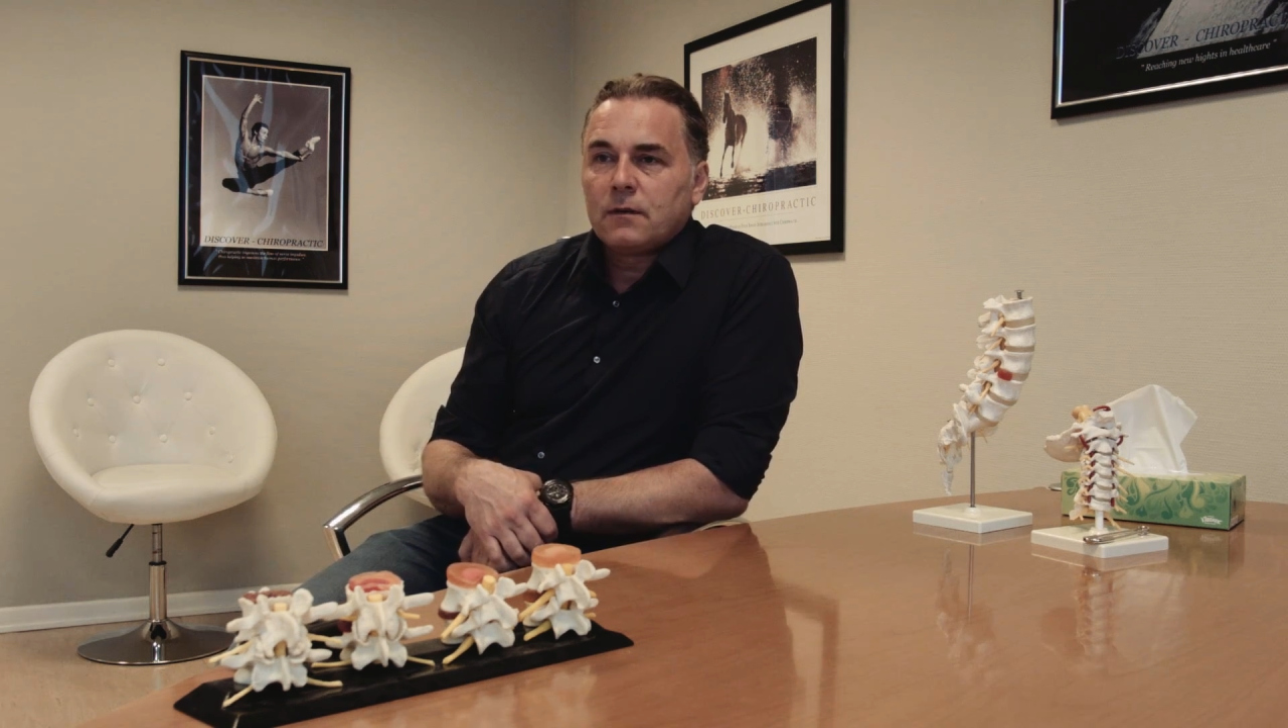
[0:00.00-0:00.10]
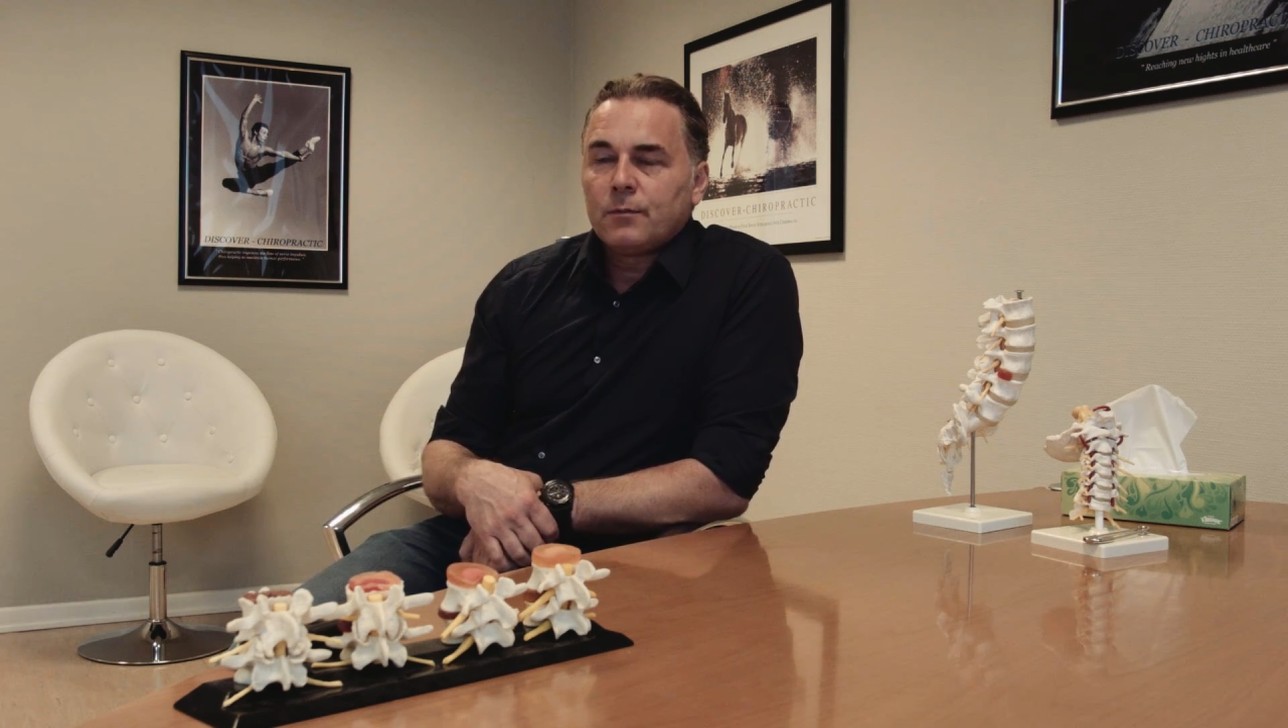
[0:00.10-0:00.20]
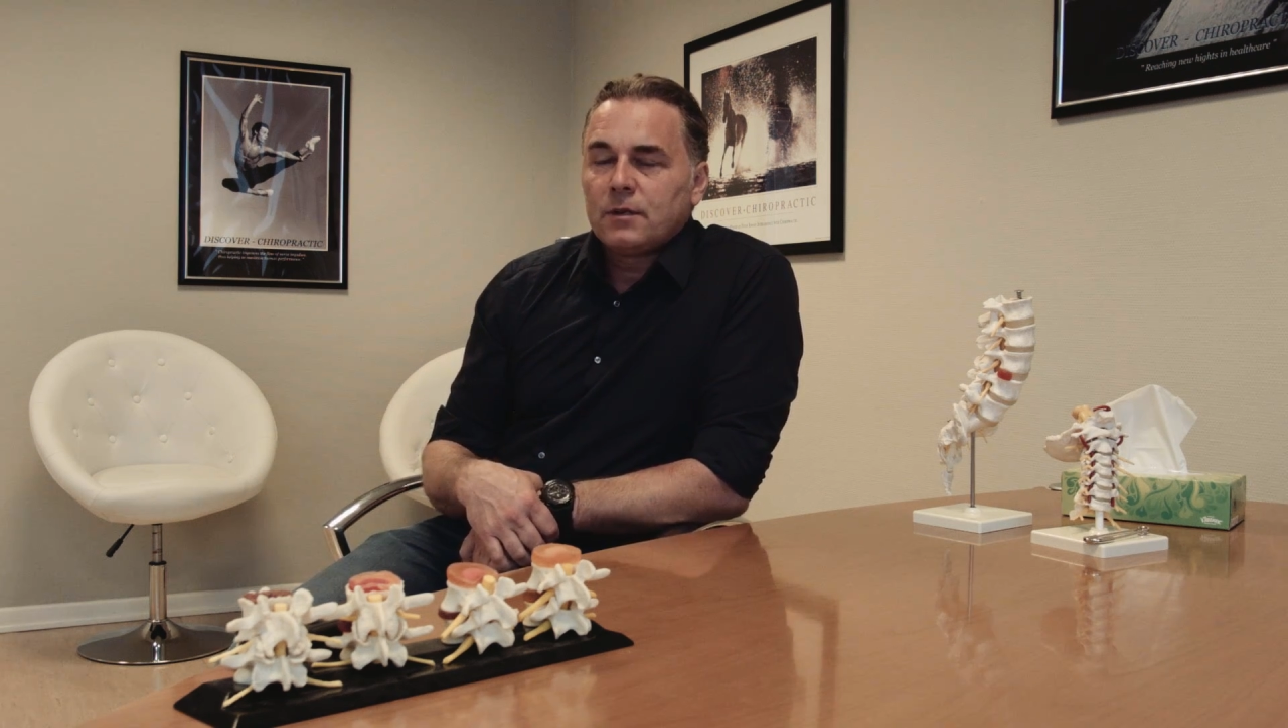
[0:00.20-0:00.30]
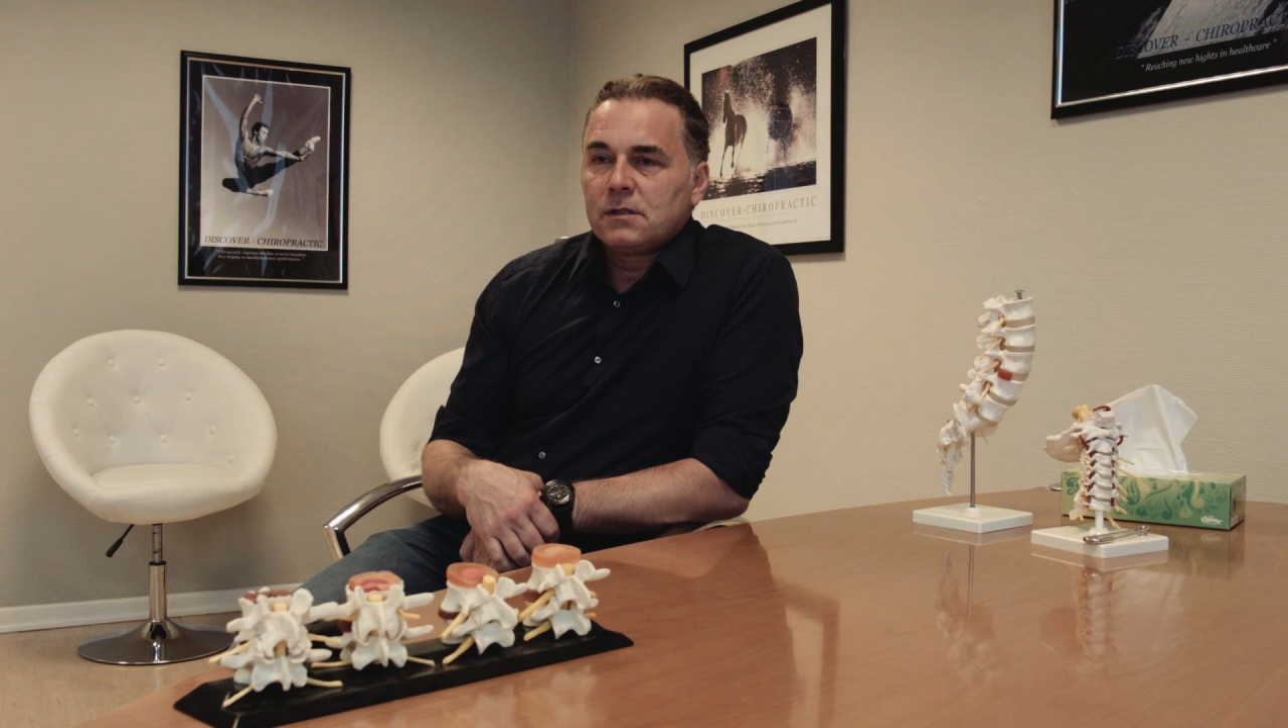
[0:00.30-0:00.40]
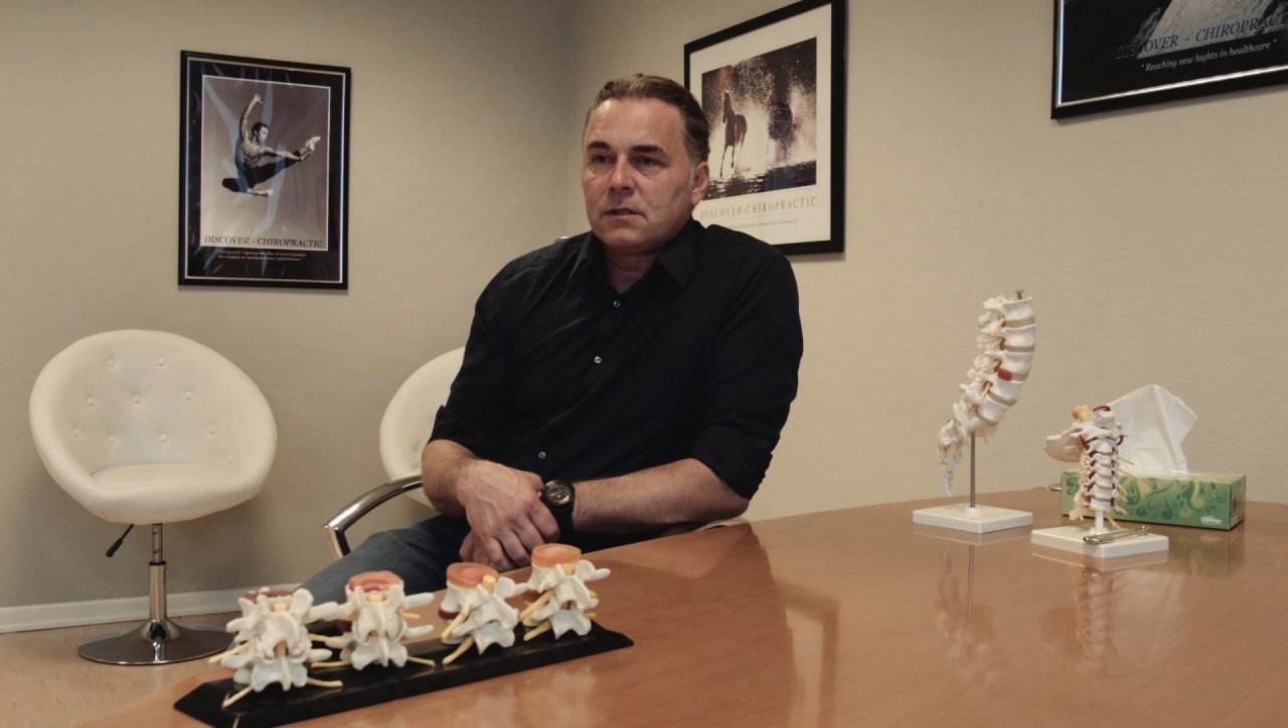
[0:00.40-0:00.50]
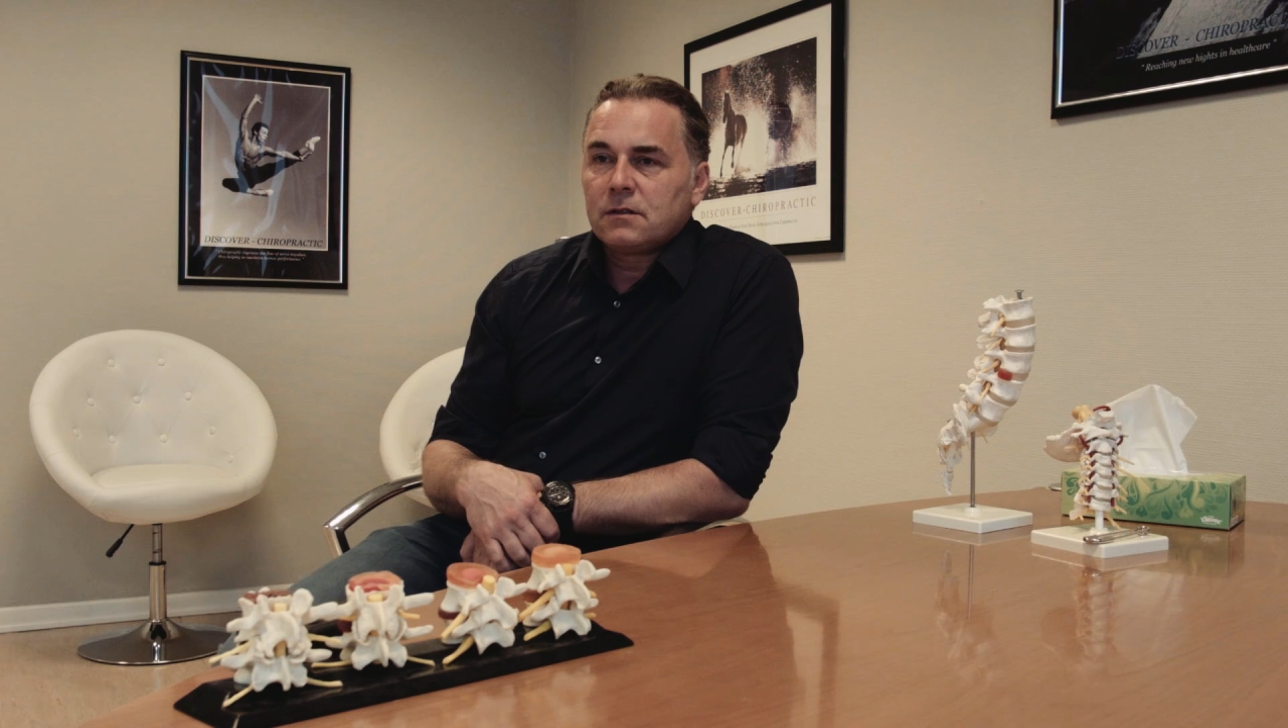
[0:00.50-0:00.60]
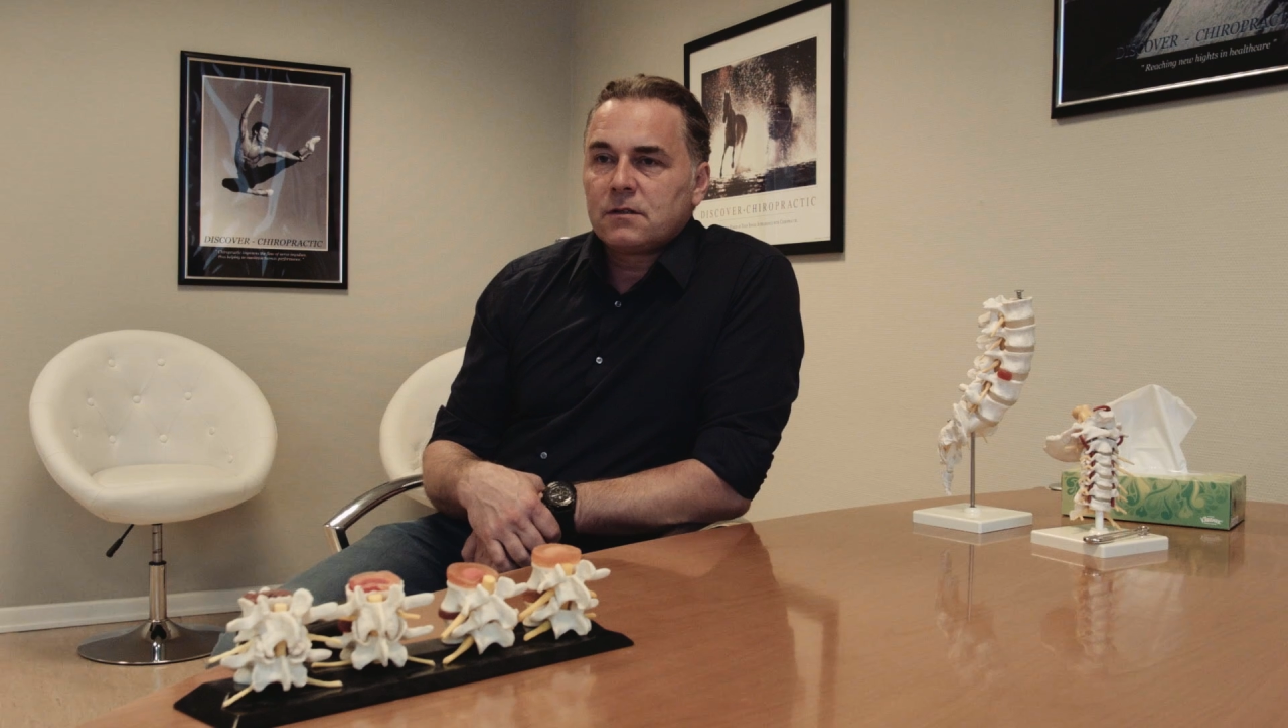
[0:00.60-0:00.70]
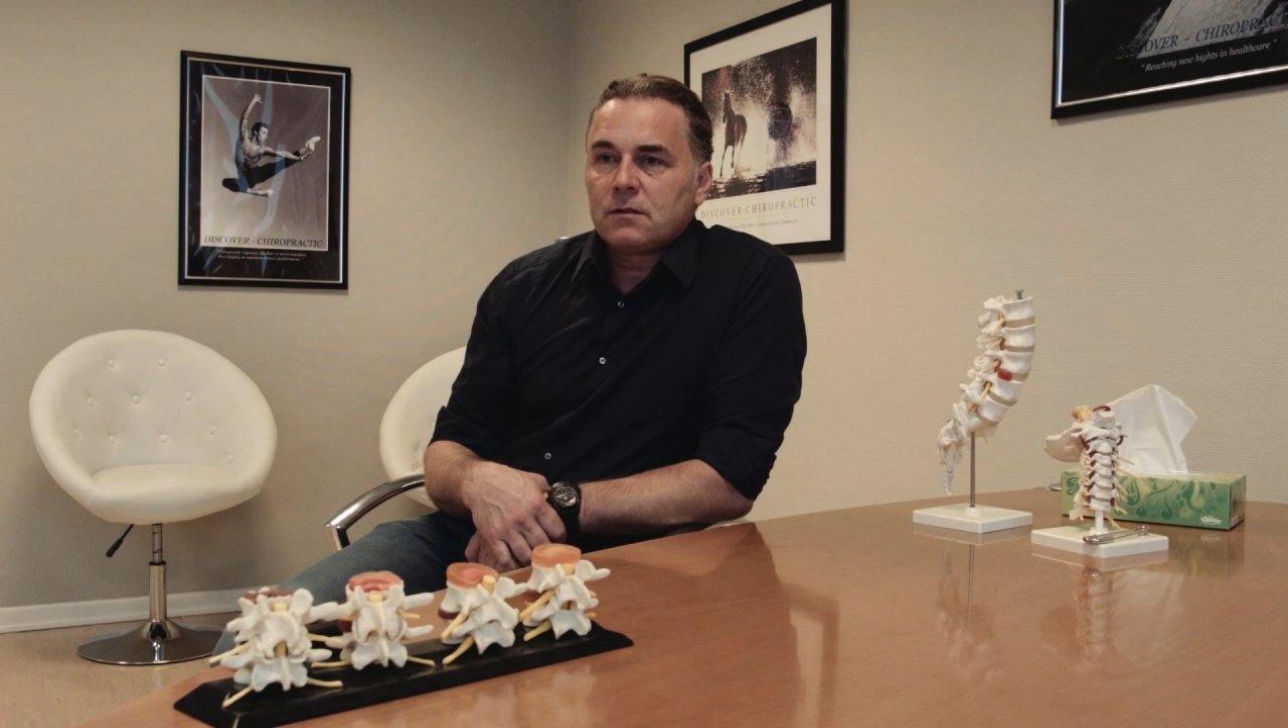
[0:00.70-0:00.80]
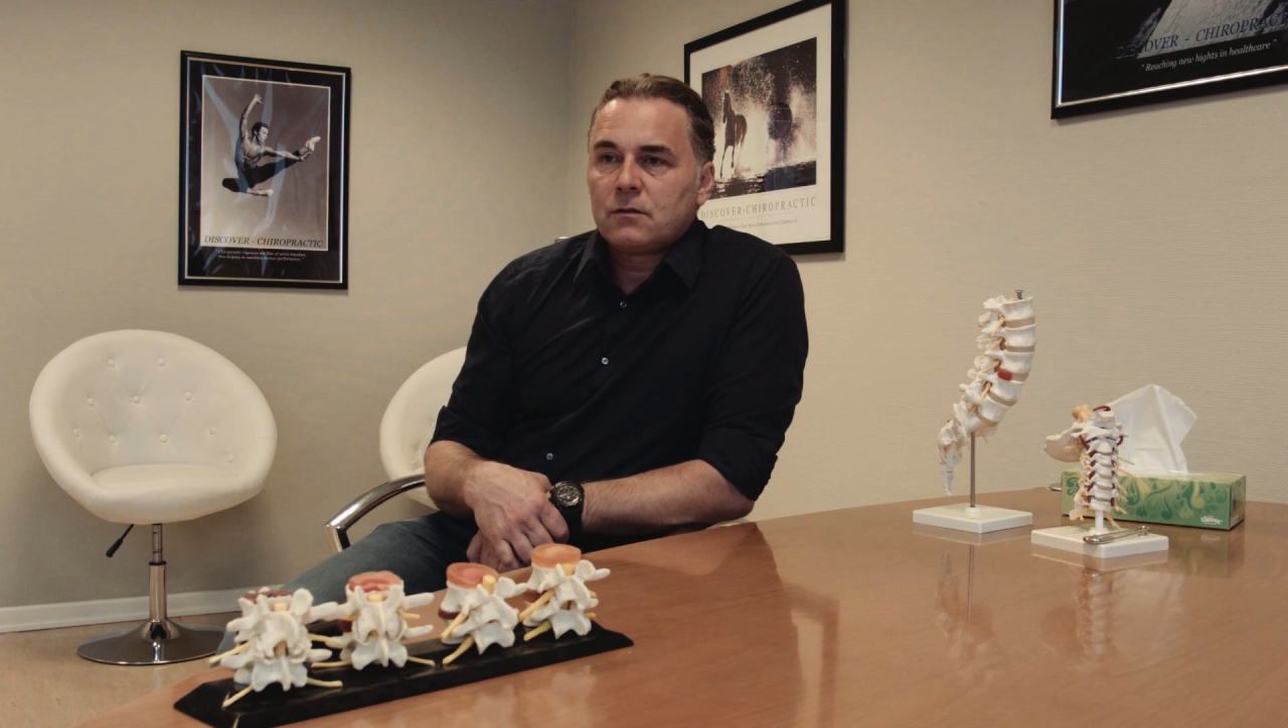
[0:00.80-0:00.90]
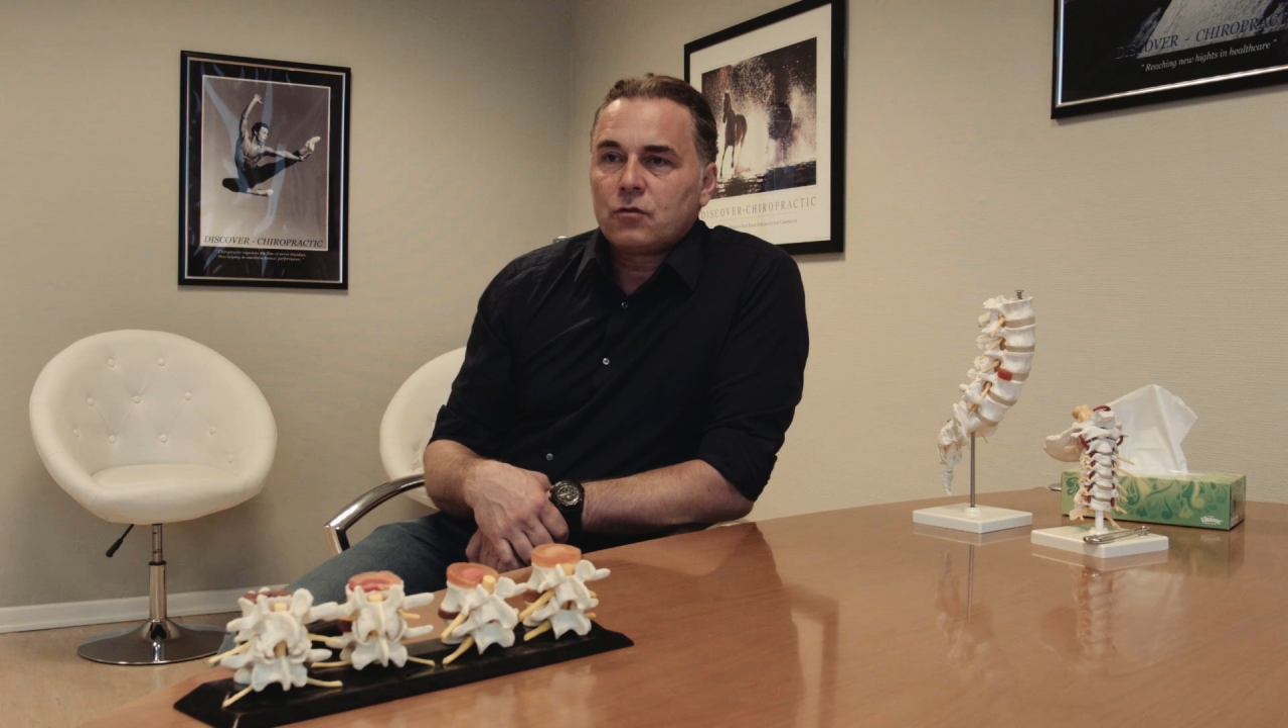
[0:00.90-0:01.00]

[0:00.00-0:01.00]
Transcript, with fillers: the busiest